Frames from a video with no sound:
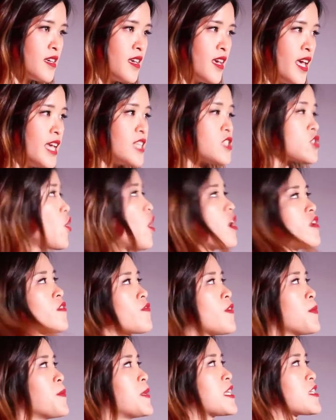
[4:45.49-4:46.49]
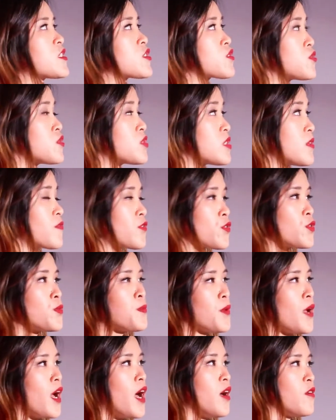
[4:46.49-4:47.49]
It's gone from an exclusive group
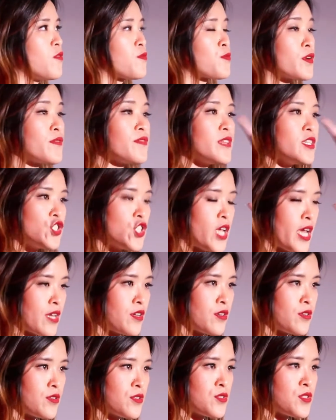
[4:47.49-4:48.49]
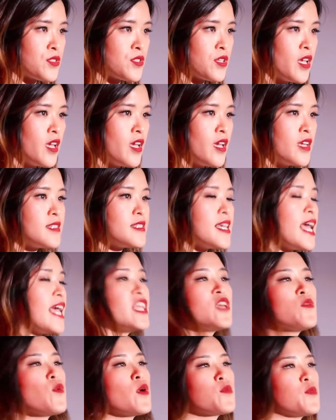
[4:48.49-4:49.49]
of privileged editors to
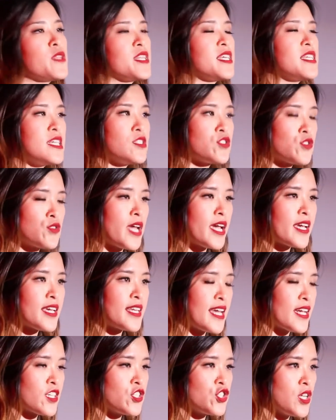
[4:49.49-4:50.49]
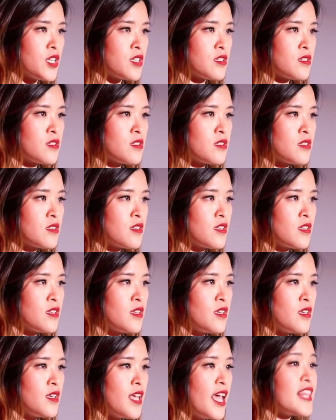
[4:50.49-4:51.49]
anyone with an internet connection.
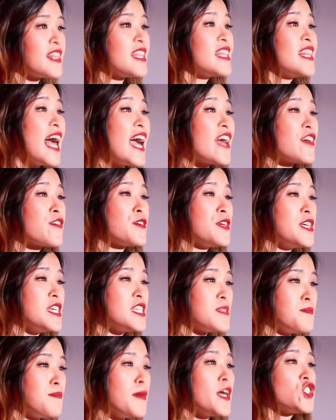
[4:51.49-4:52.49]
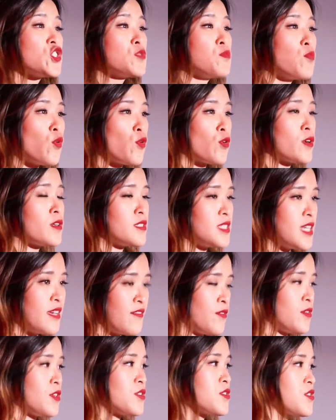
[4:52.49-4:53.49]
And the latter is much more
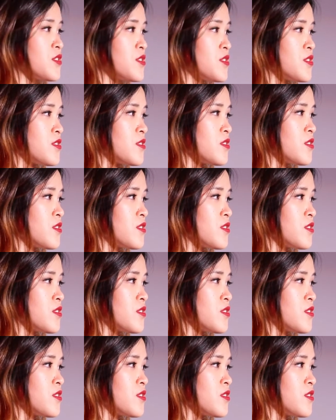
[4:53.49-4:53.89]
diverse.